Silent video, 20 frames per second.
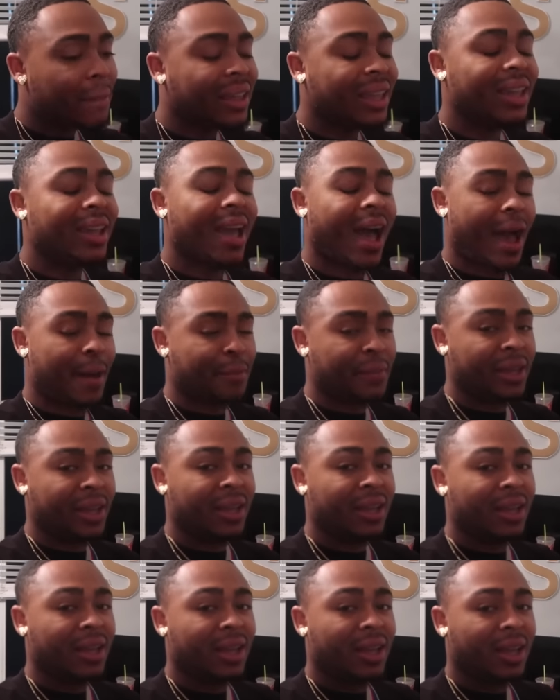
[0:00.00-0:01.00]
He got
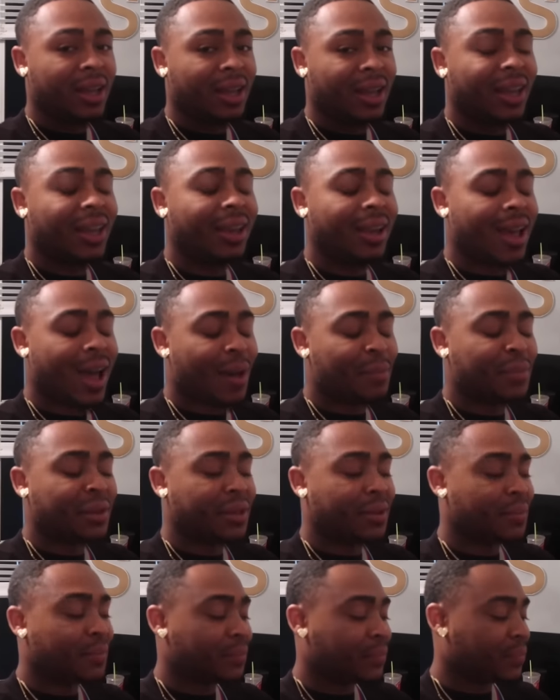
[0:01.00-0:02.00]
me. He got
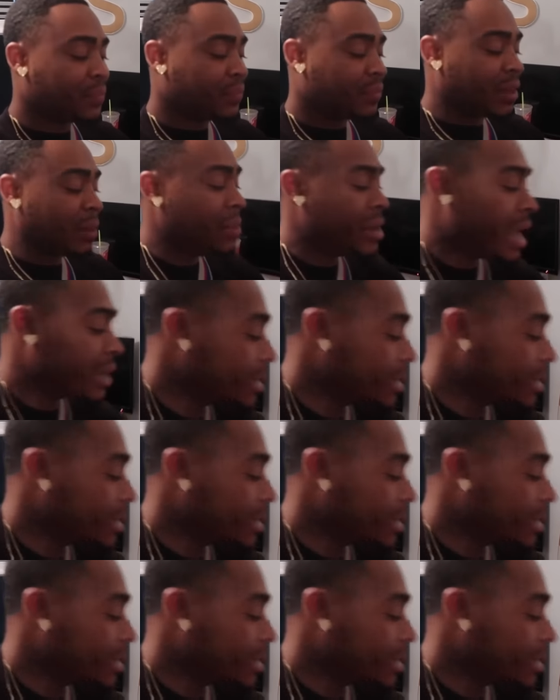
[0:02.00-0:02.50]
me. Let me